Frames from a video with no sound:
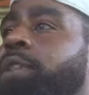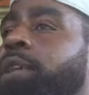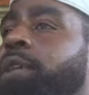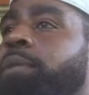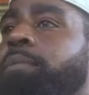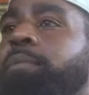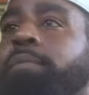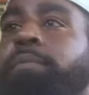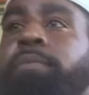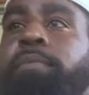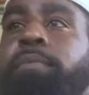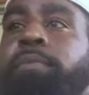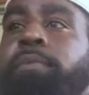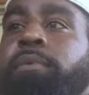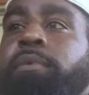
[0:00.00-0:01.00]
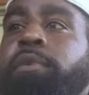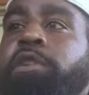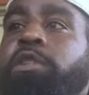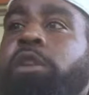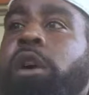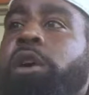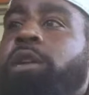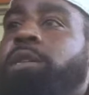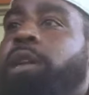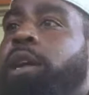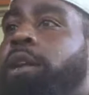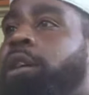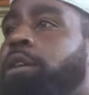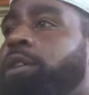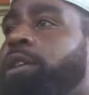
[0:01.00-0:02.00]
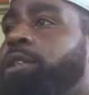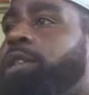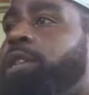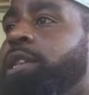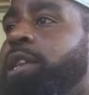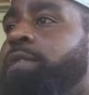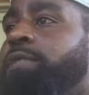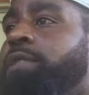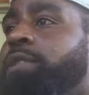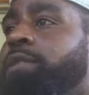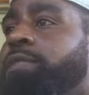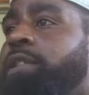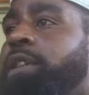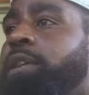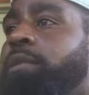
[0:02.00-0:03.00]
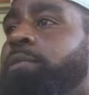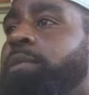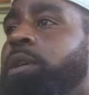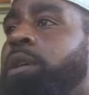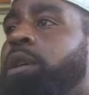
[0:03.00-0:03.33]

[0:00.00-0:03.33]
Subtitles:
team. Charlotte's not known as a defensive team.